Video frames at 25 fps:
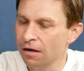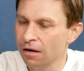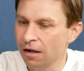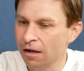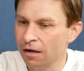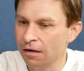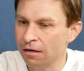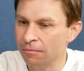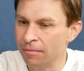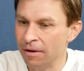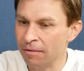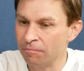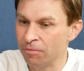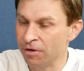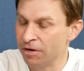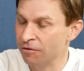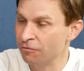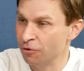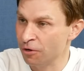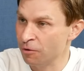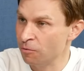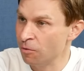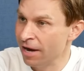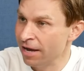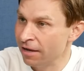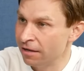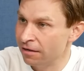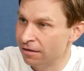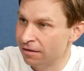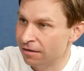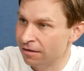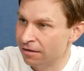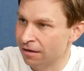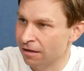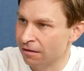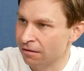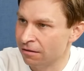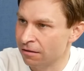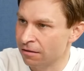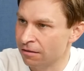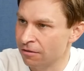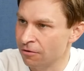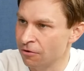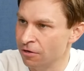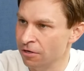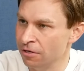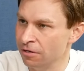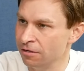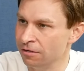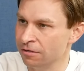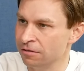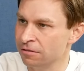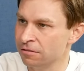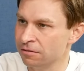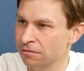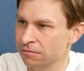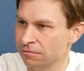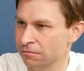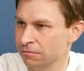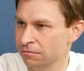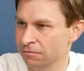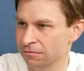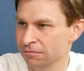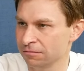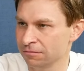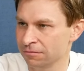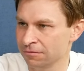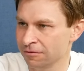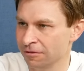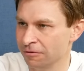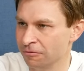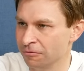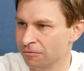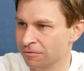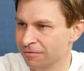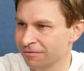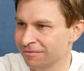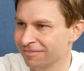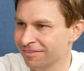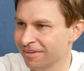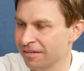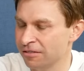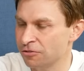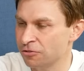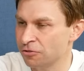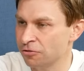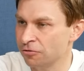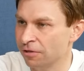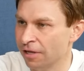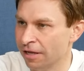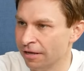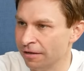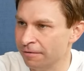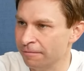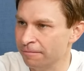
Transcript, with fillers: But if we wait another 30 years, you know, that's too late.